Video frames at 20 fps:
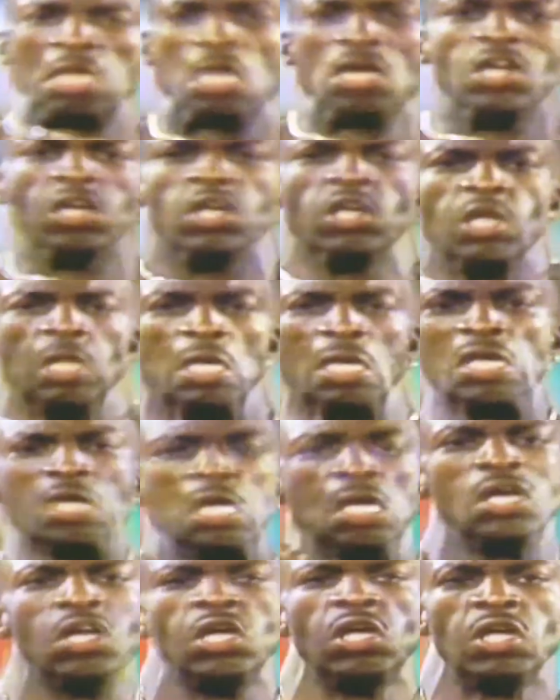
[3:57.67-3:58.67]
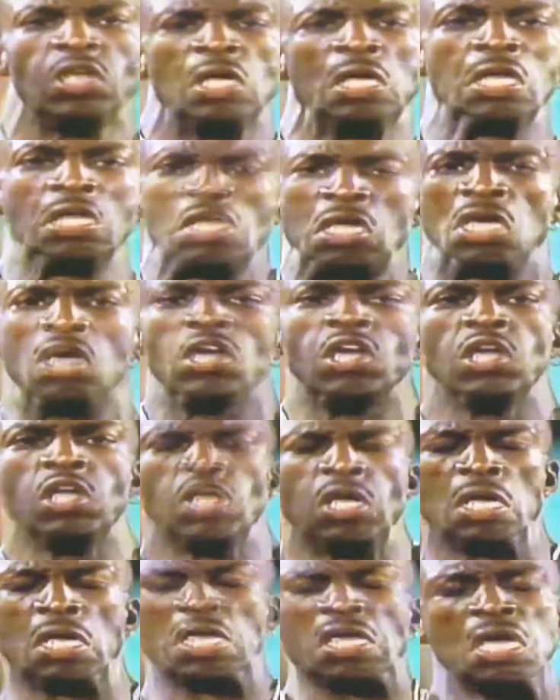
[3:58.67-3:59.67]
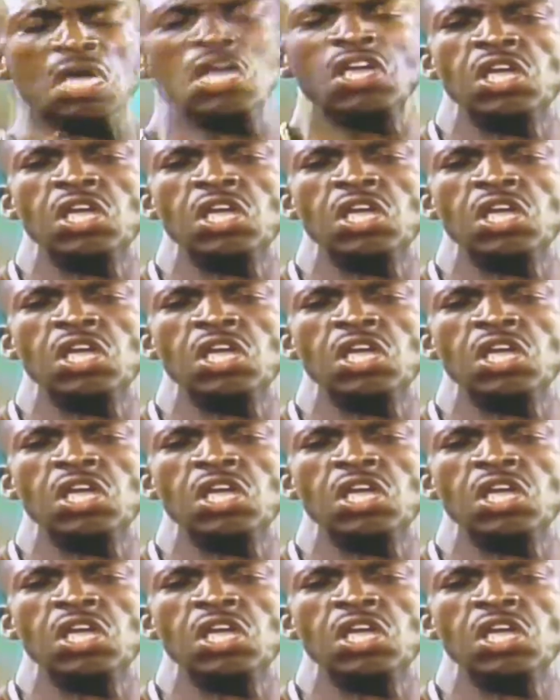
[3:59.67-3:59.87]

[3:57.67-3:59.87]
Your route to the finish line, crystal clear.